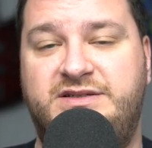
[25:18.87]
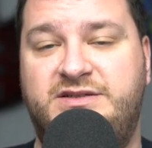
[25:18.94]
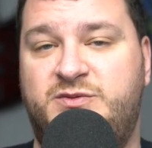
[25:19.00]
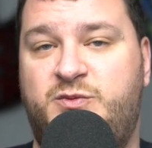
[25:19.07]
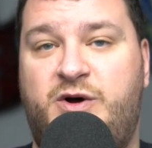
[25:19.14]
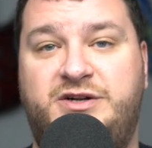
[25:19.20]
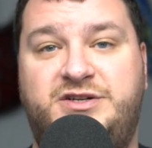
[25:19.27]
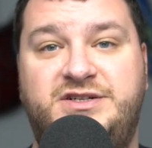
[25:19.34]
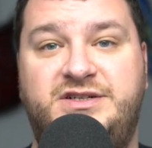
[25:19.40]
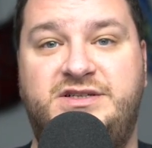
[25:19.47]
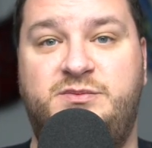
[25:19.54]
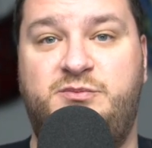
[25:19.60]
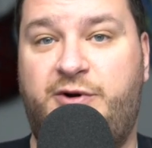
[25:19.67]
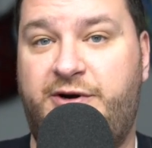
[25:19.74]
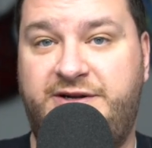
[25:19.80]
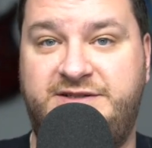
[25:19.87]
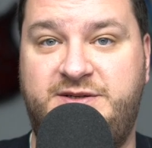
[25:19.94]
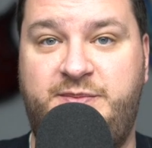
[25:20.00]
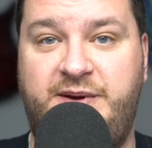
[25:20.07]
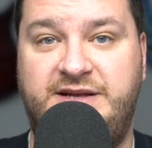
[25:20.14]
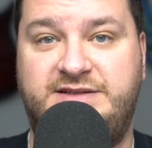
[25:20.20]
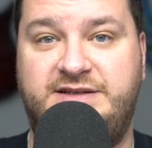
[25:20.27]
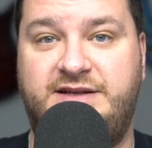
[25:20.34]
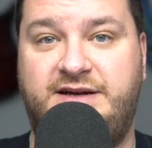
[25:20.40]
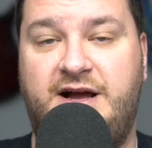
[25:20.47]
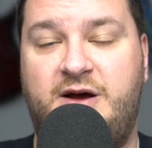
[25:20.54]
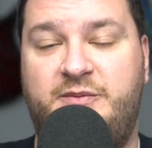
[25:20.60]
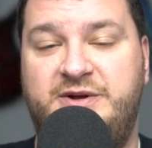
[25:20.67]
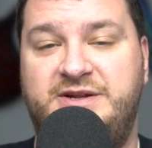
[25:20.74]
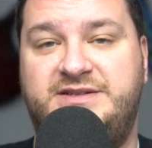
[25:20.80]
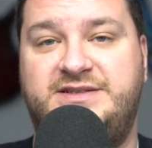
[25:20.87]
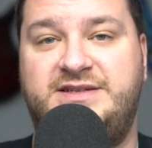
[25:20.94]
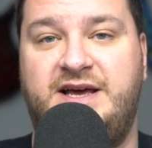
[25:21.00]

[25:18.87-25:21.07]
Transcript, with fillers: watches, and participates in the comments.